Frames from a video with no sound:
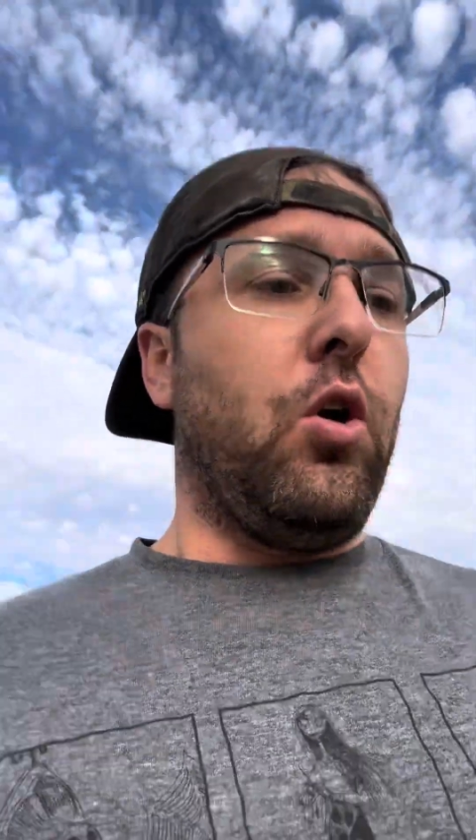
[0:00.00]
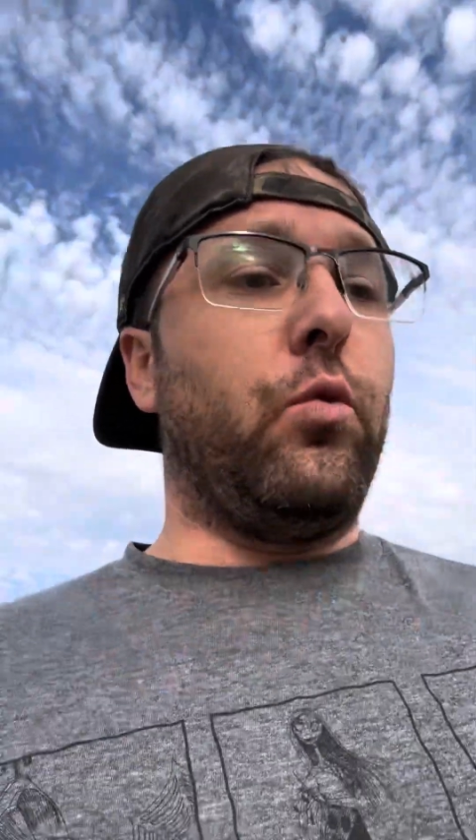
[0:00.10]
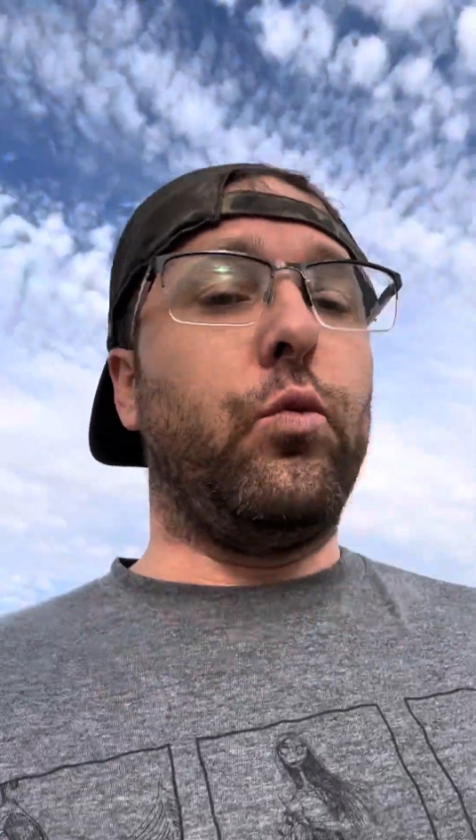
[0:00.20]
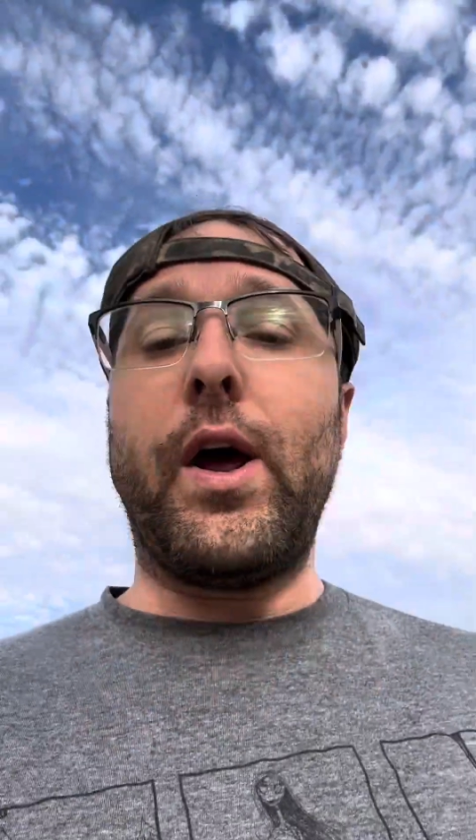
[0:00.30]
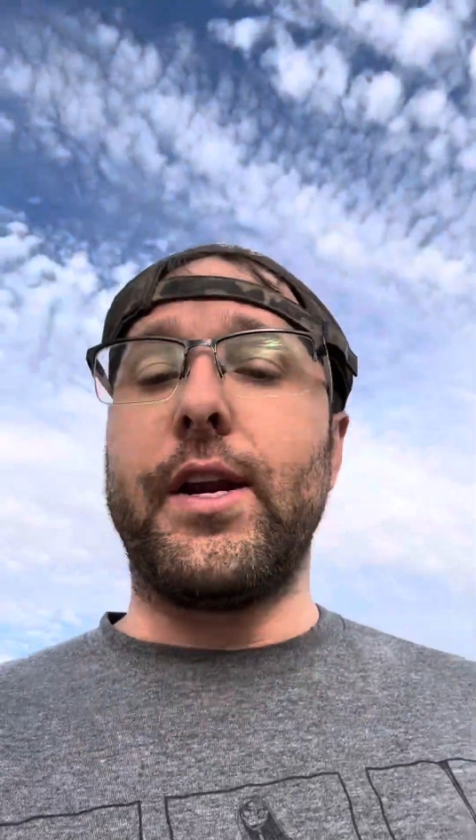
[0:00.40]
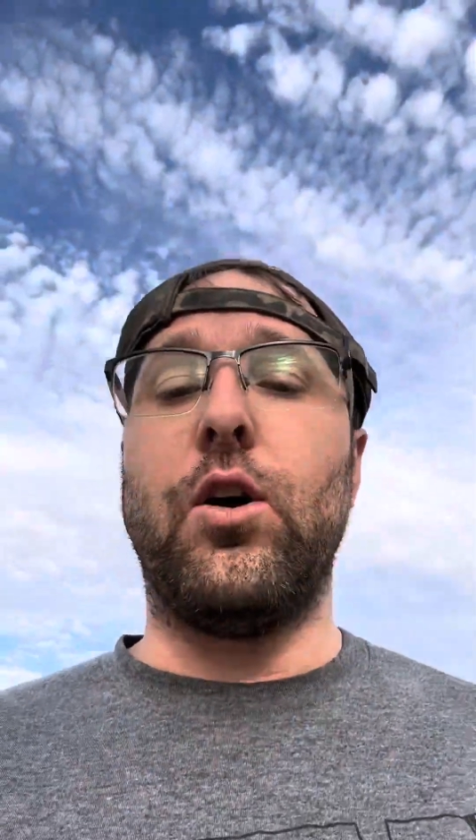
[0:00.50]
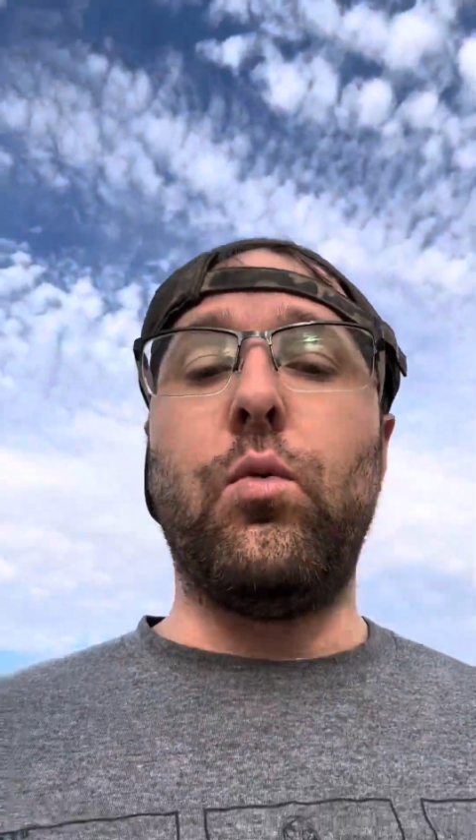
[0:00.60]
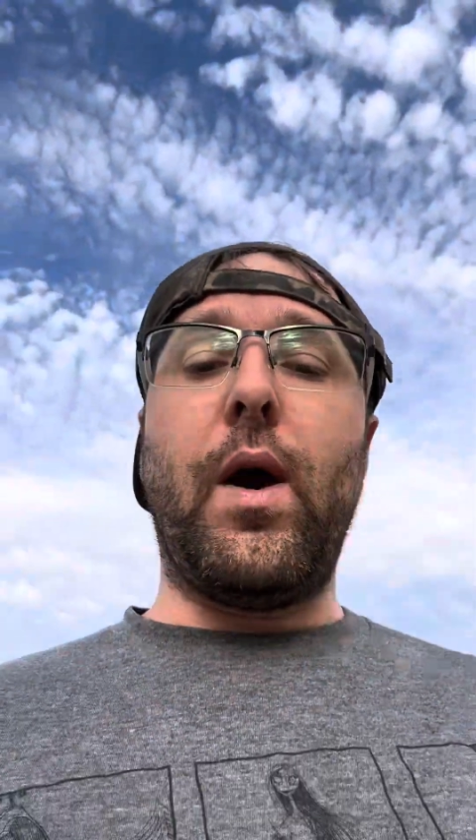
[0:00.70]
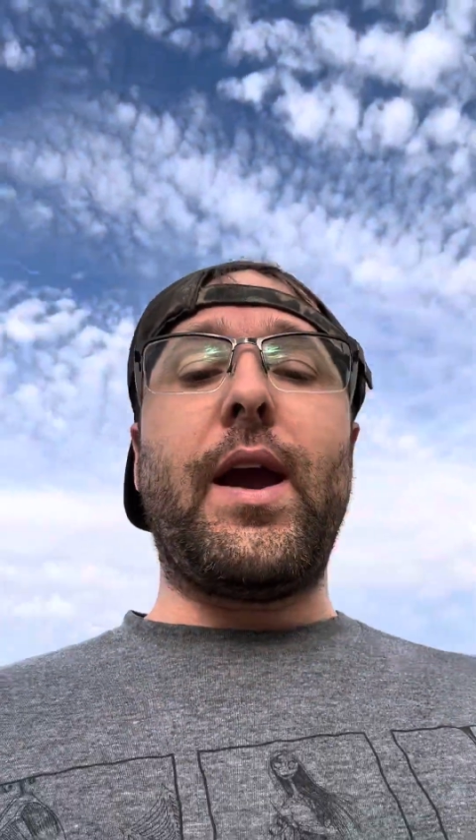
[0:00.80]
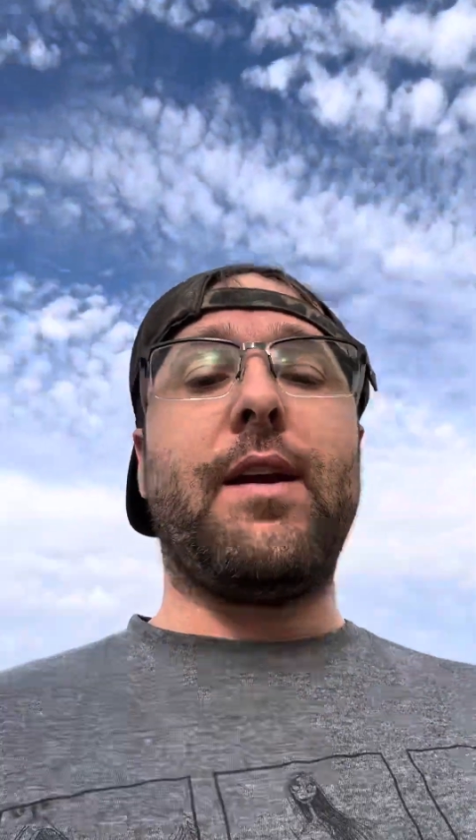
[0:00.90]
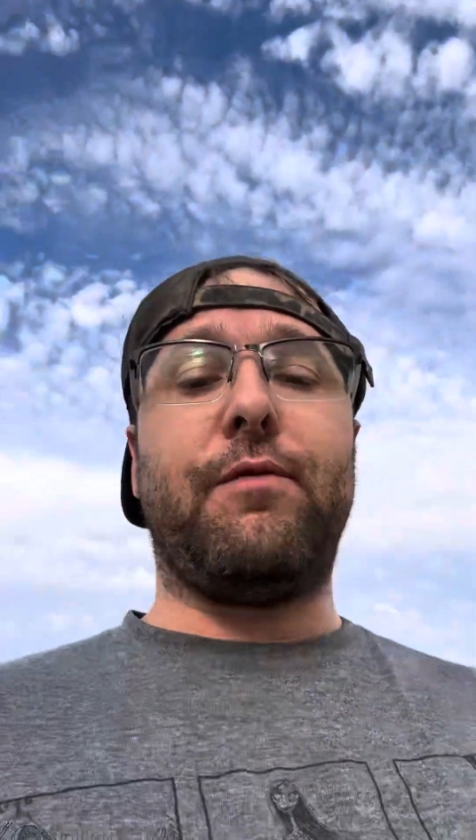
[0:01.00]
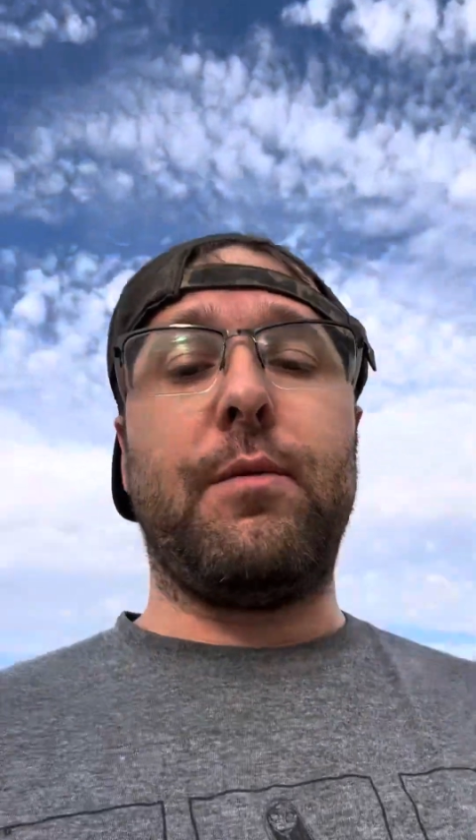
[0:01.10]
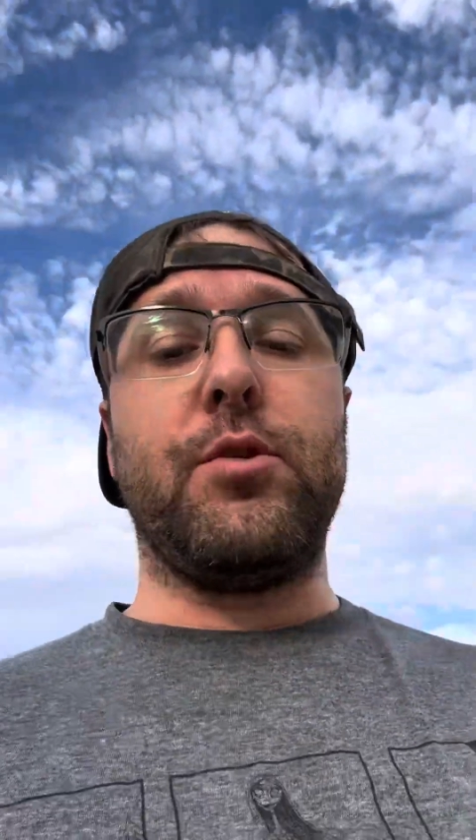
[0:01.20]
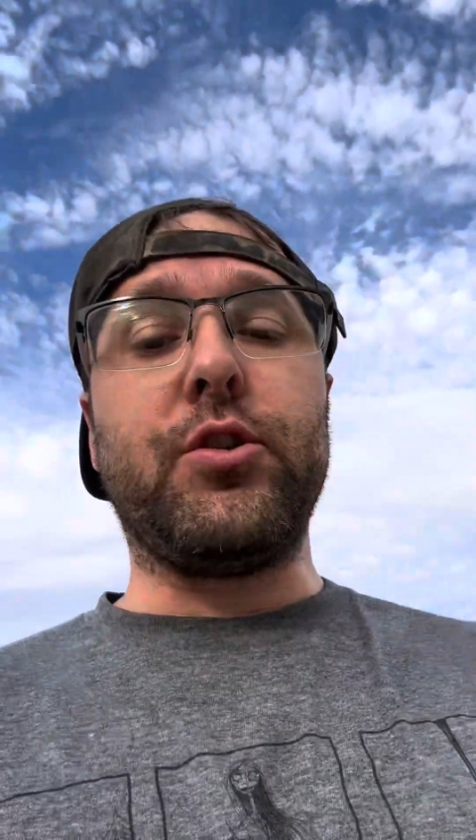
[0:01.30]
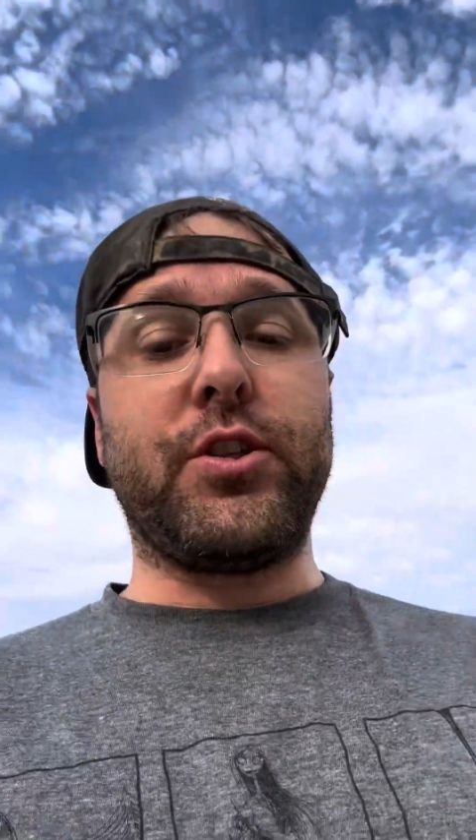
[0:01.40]
running away
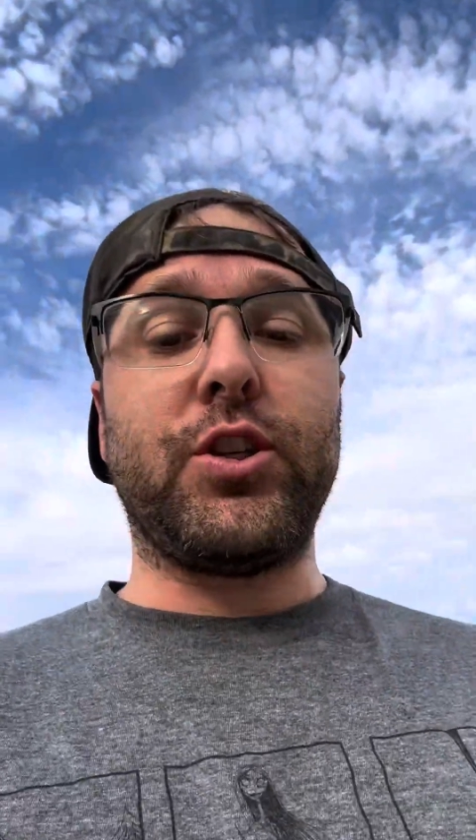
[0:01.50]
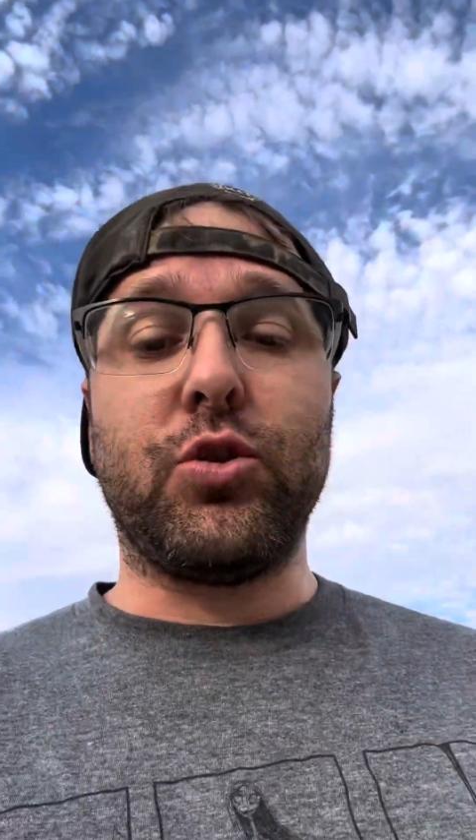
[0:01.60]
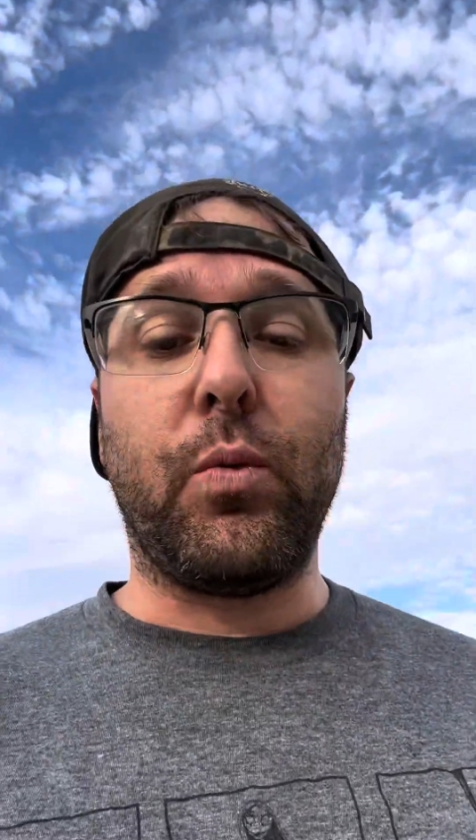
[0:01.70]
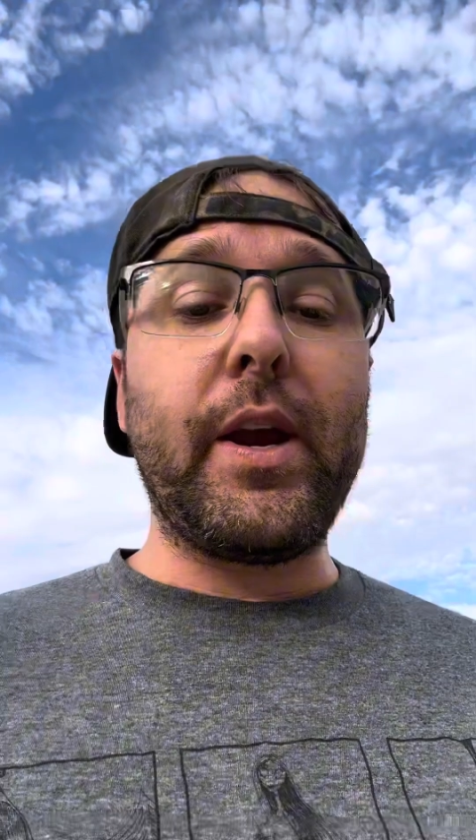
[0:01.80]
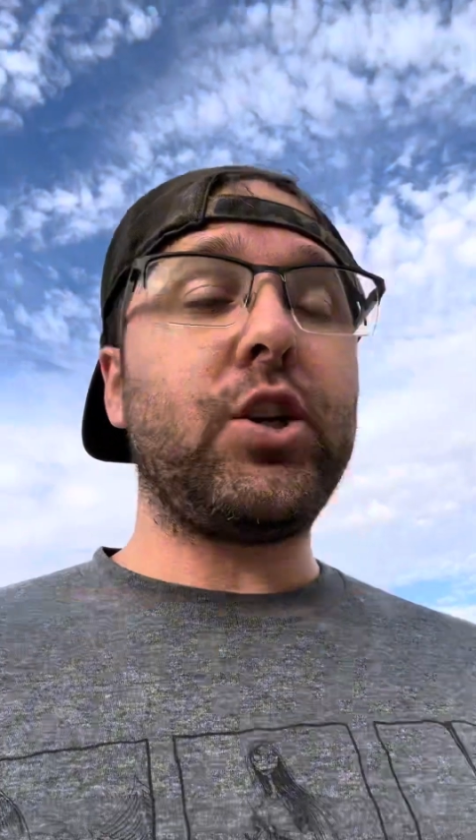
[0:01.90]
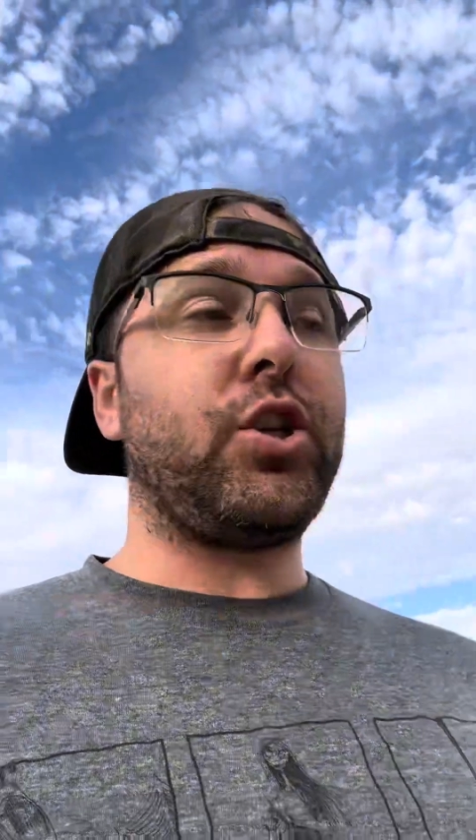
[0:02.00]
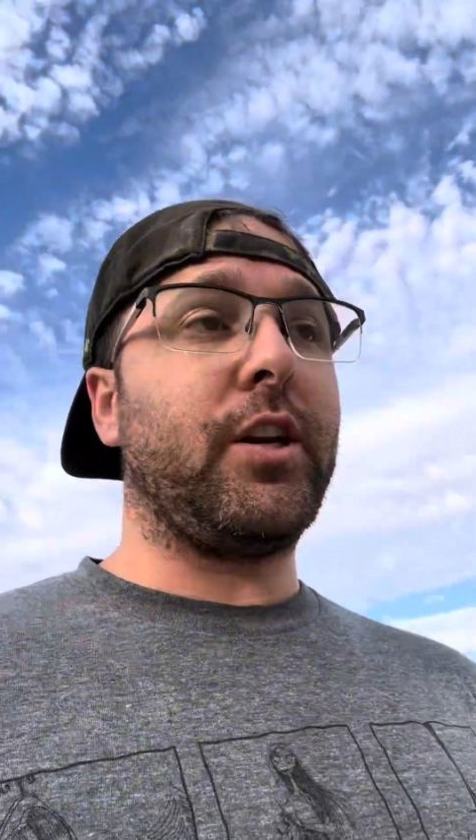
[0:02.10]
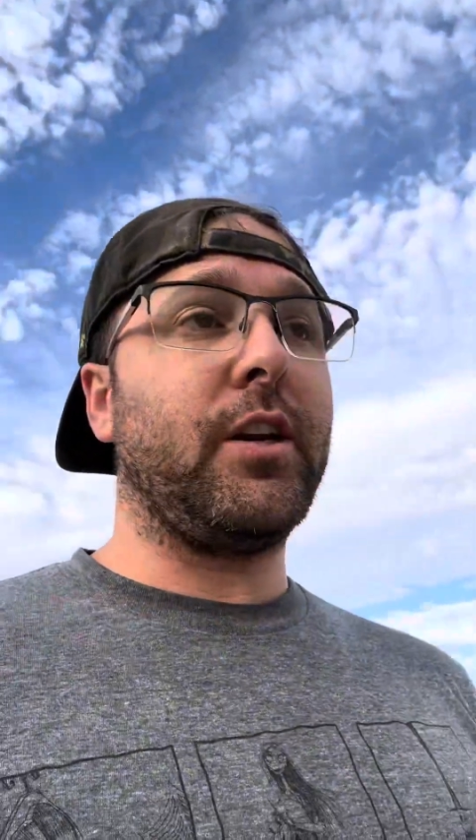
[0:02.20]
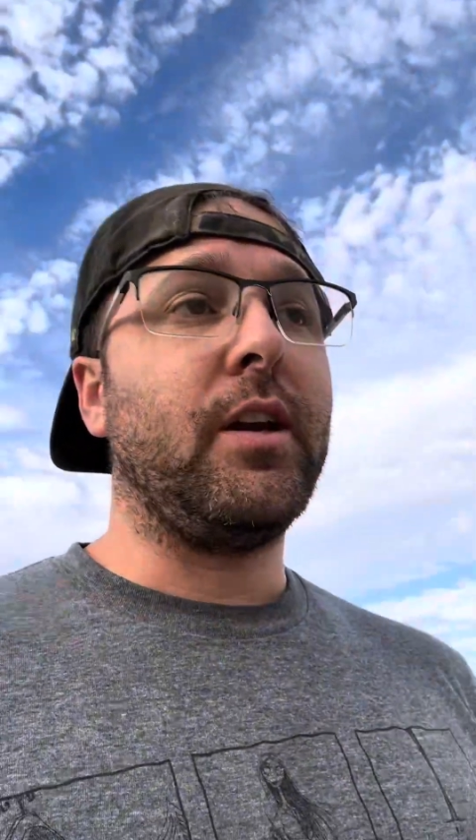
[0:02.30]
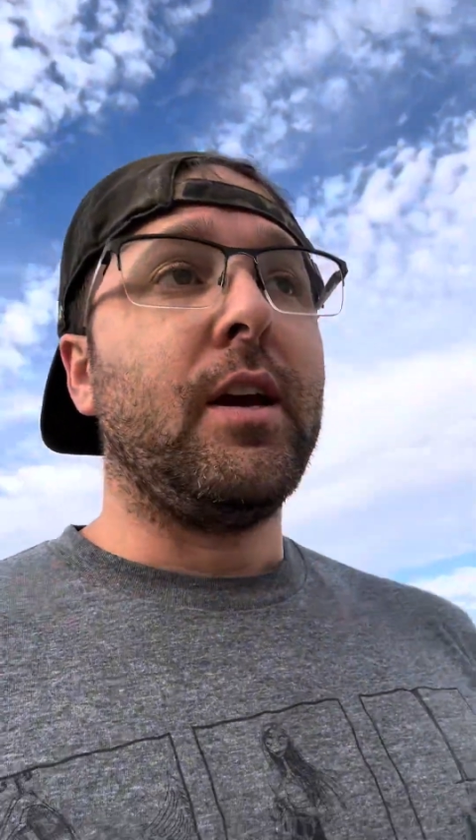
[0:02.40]
from your situation,